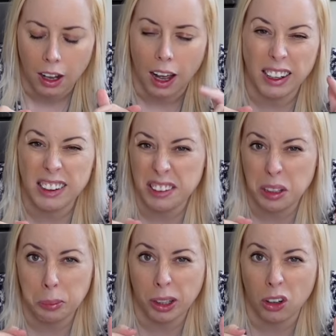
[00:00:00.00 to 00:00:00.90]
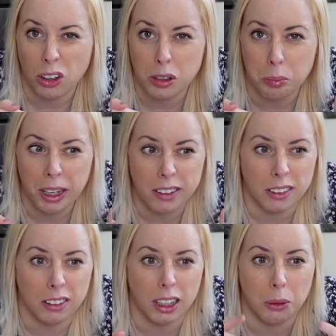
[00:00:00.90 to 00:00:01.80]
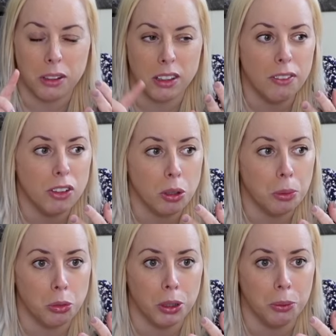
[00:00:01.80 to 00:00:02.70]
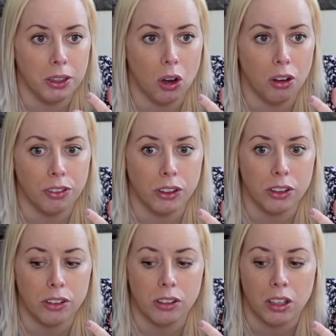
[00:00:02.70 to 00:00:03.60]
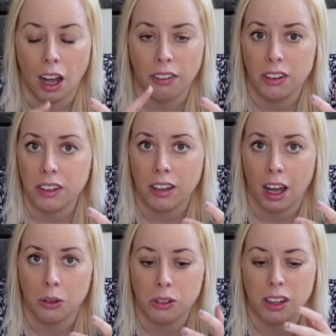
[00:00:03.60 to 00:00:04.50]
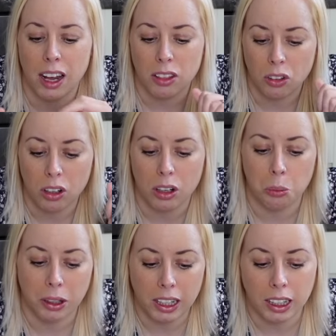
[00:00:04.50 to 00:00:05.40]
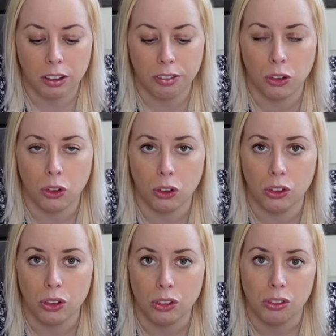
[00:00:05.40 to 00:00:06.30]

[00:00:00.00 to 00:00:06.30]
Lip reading: and I did it because basically I was saving so much money with the offers and the discounts that I thought, well, I can afford